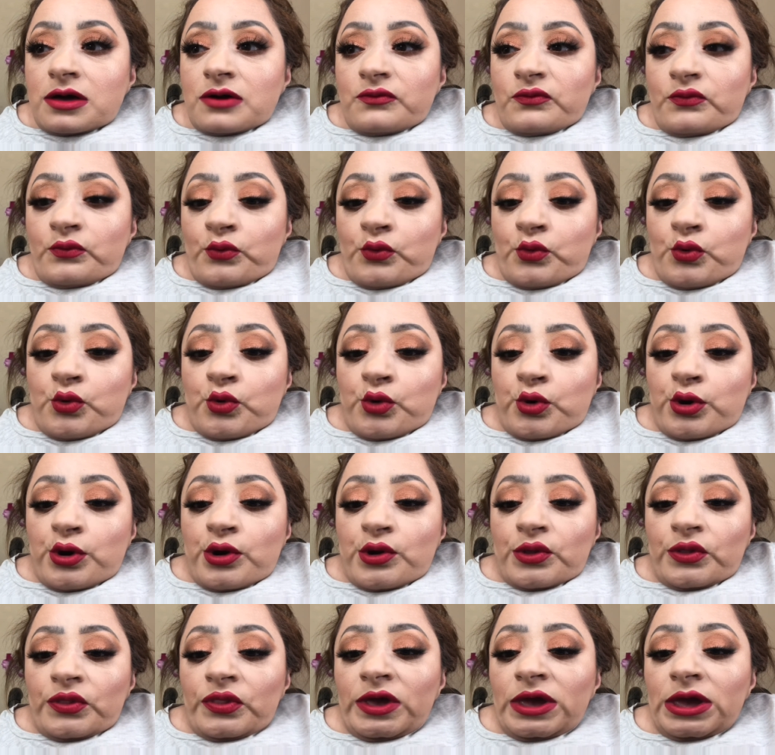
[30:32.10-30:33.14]
for
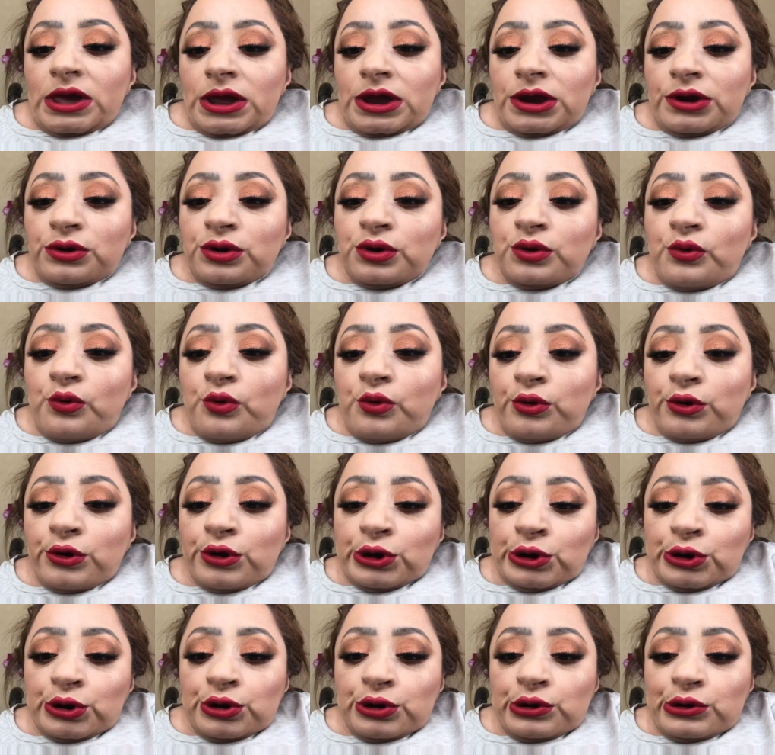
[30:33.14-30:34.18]
the inner
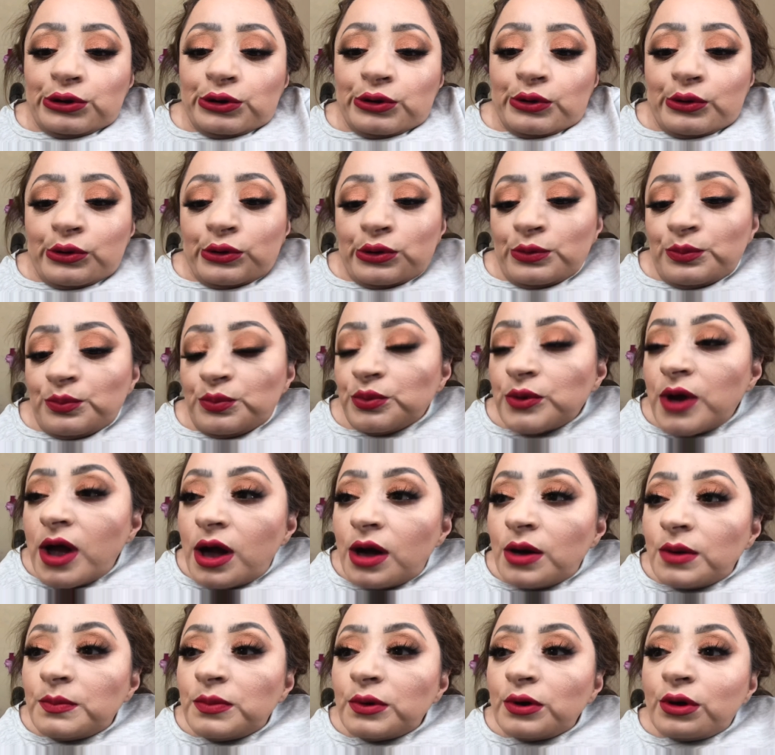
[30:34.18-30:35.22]
corner or
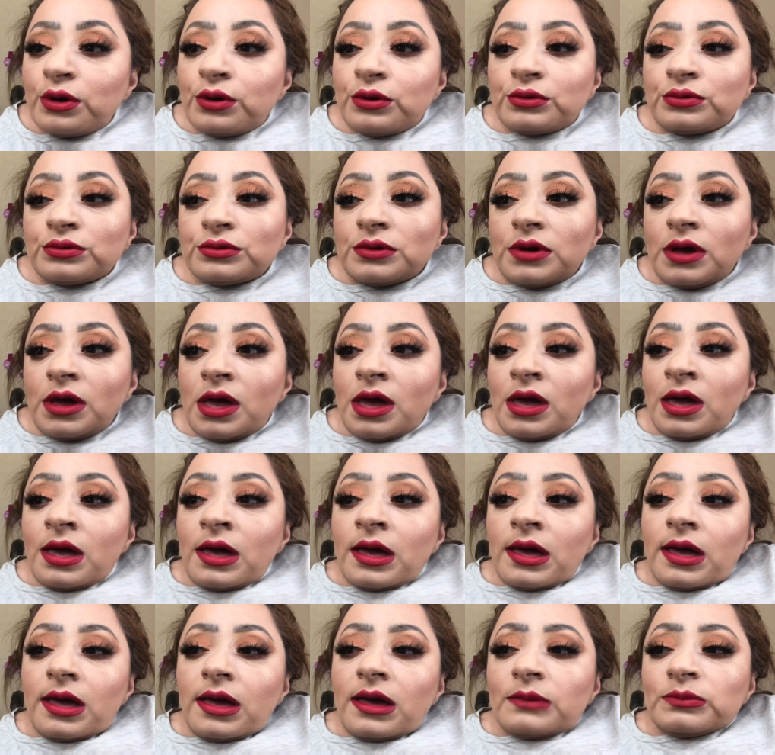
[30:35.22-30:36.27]
brow bone.
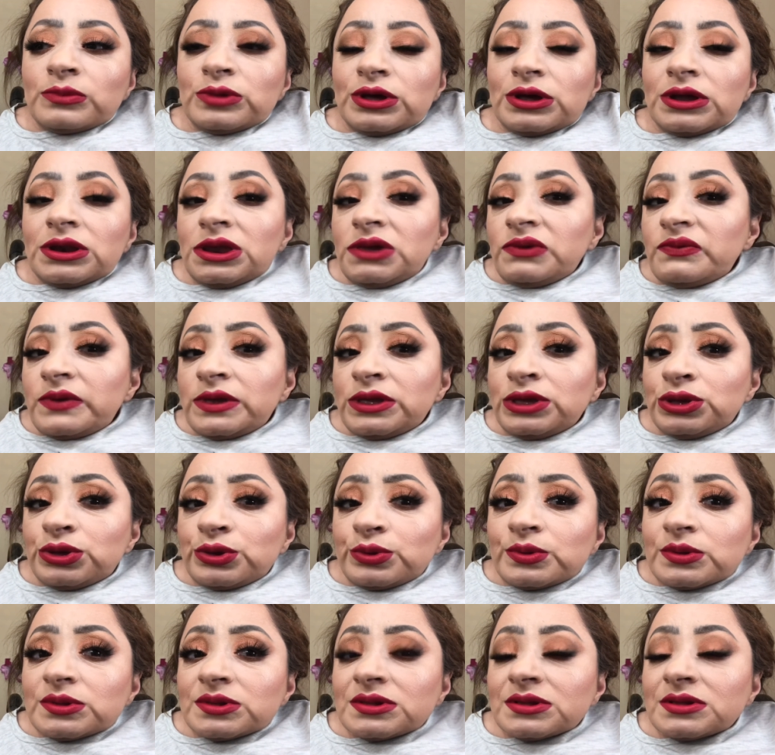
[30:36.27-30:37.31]
You can even
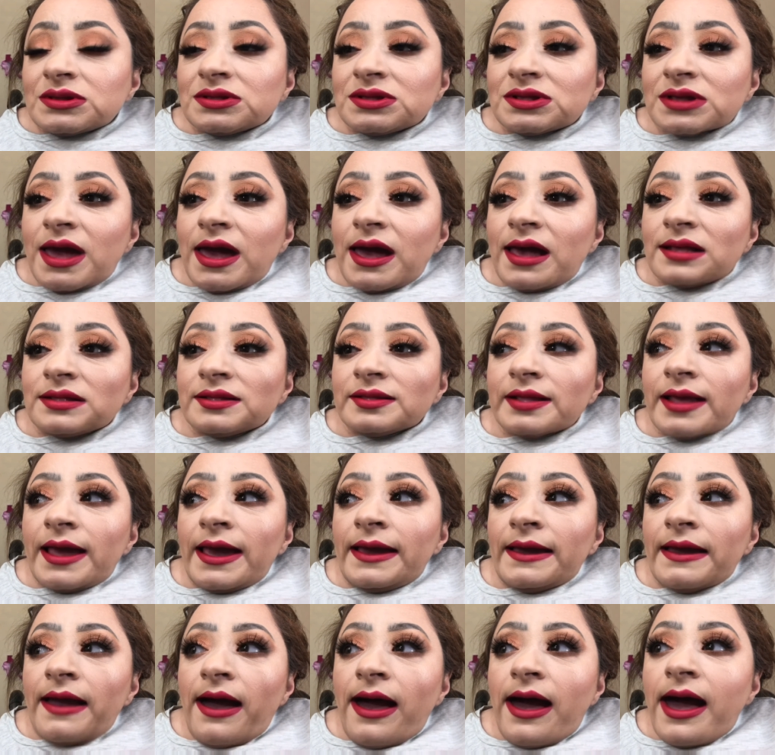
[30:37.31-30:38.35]
use this as a
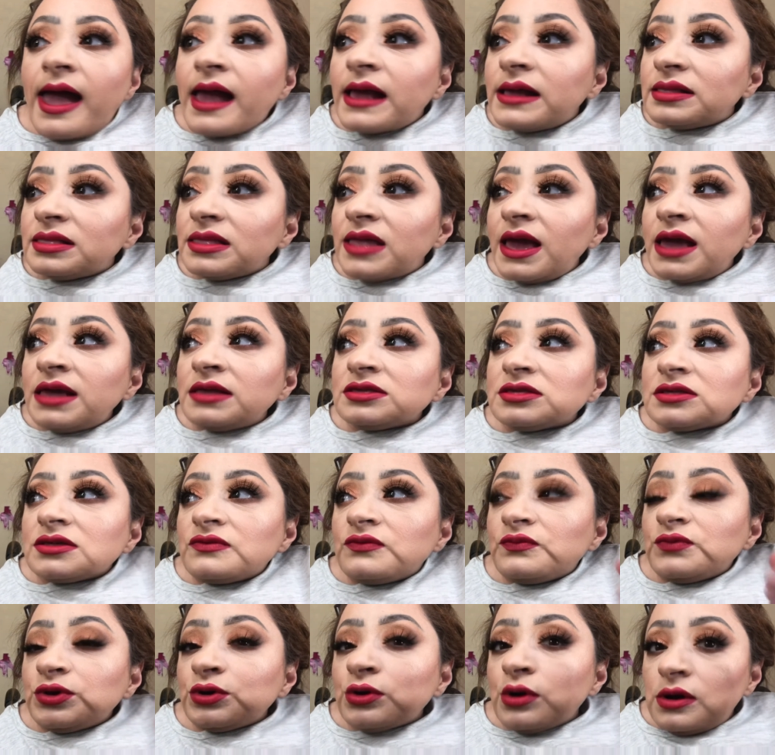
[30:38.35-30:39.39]
highlight if
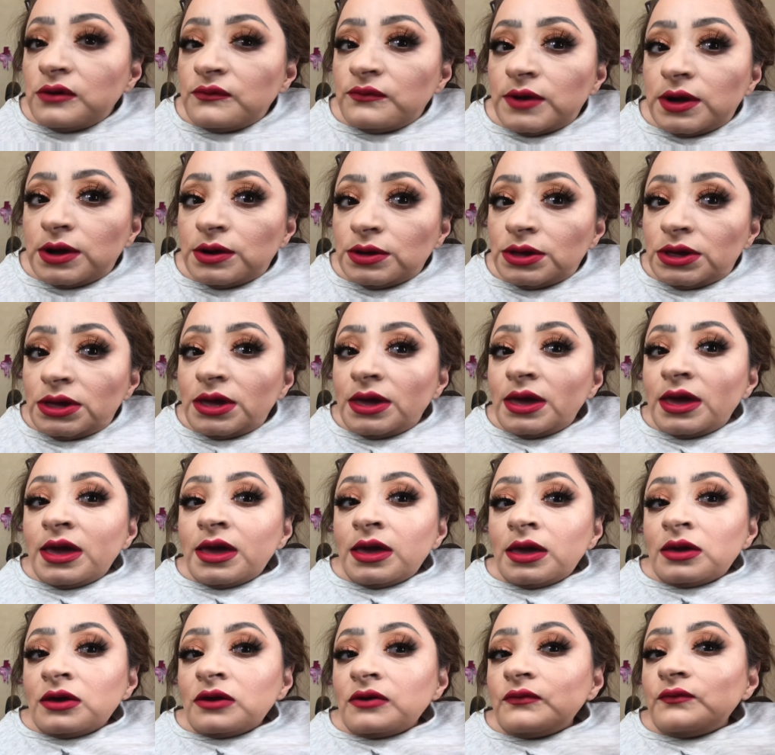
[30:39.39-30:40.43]
you are very
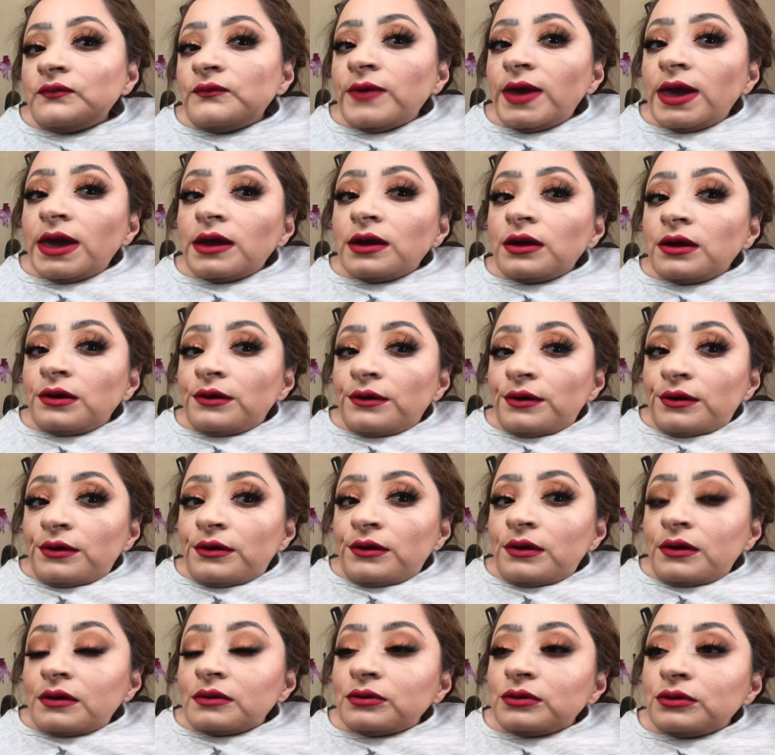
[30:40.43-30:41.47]
fair
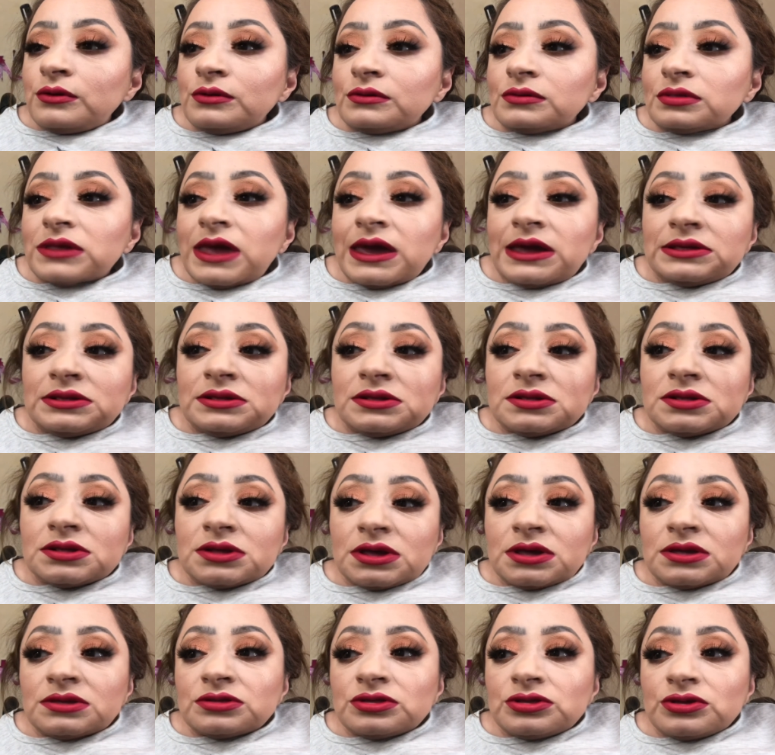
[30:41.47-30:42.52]
or light
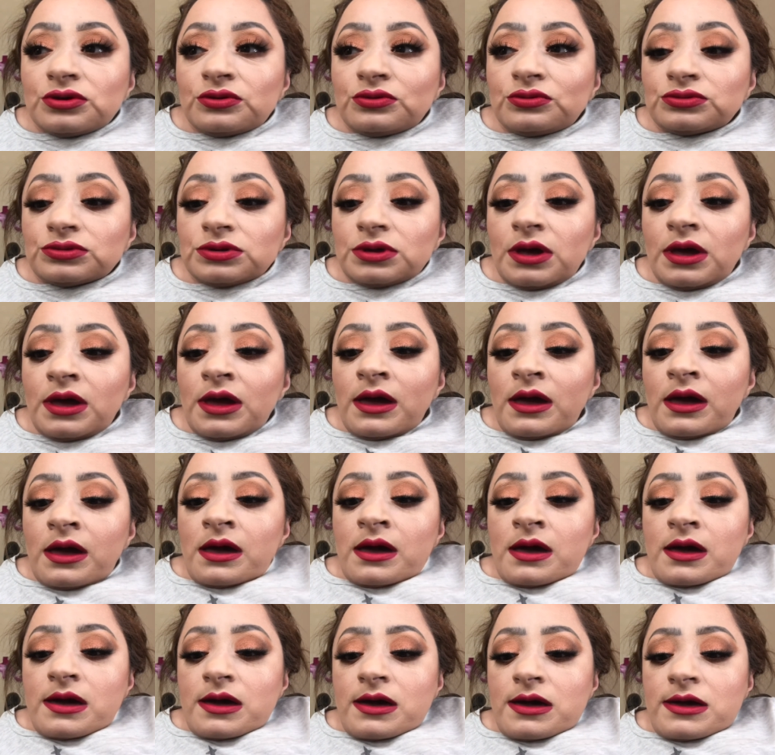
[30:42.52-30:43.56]
skin toned.
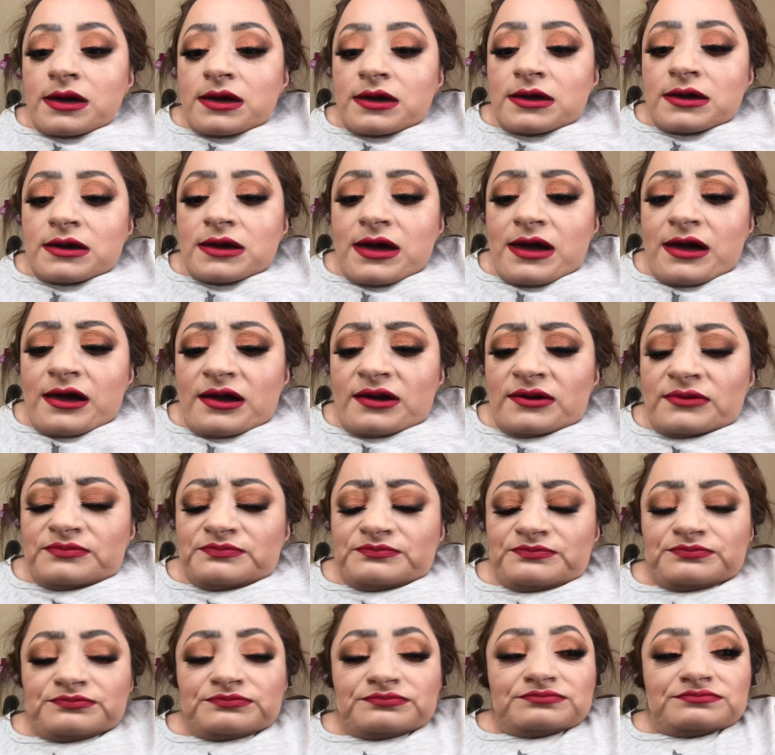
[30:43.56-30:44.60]
I
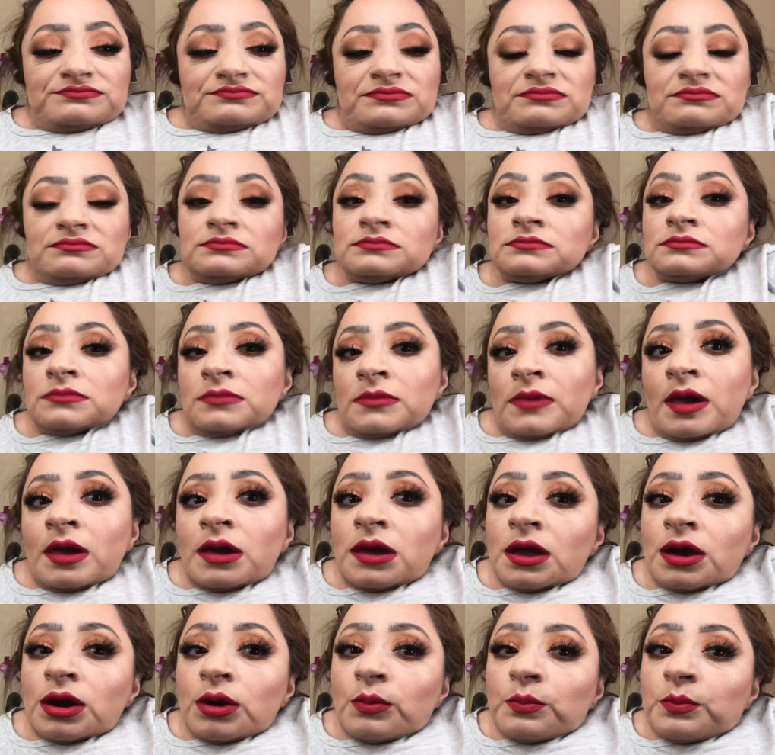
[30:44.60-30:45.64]

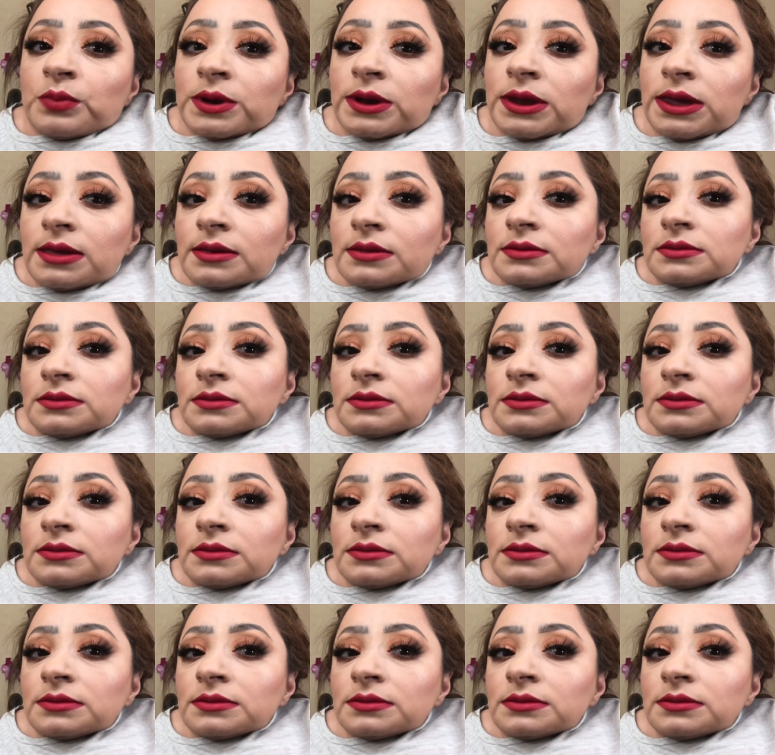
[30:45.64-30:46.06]
can't open it.